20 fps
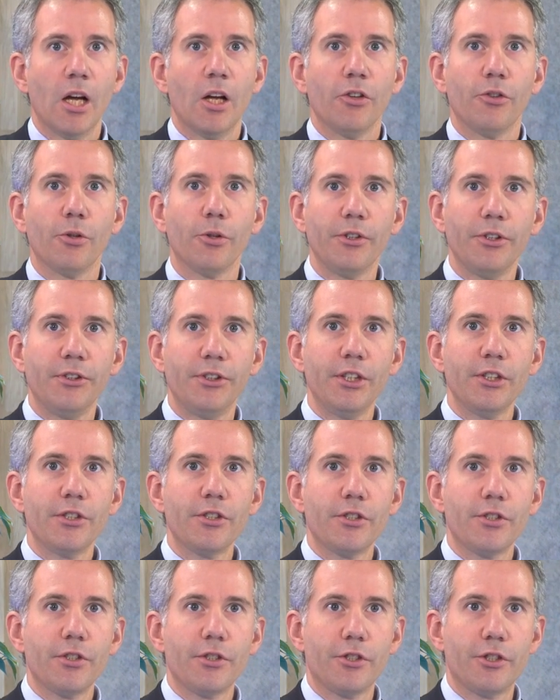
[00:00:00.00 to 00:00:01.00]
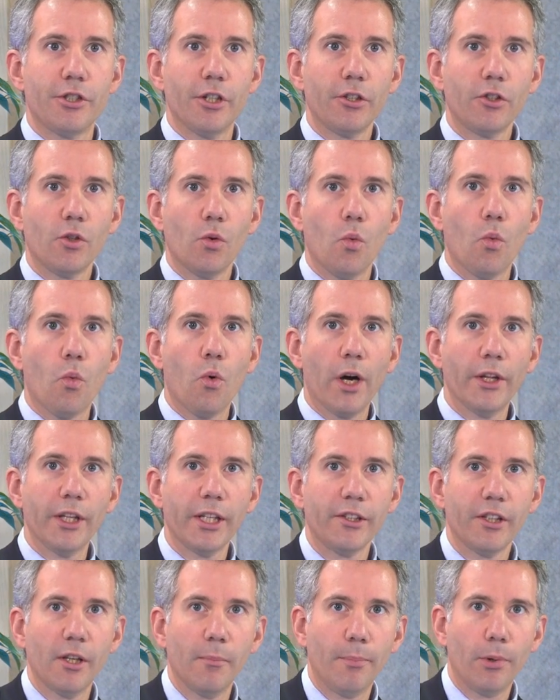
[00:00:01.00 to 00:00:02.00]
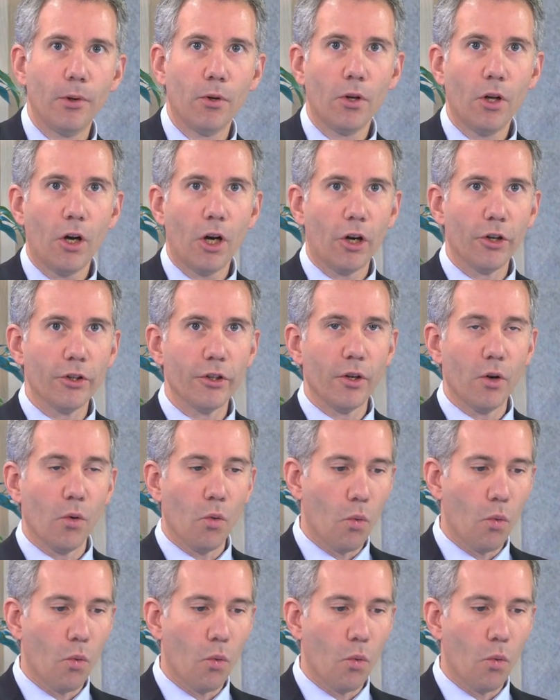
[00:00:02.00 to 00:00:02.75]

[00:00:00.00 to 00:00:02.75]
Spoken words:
So this is just one example on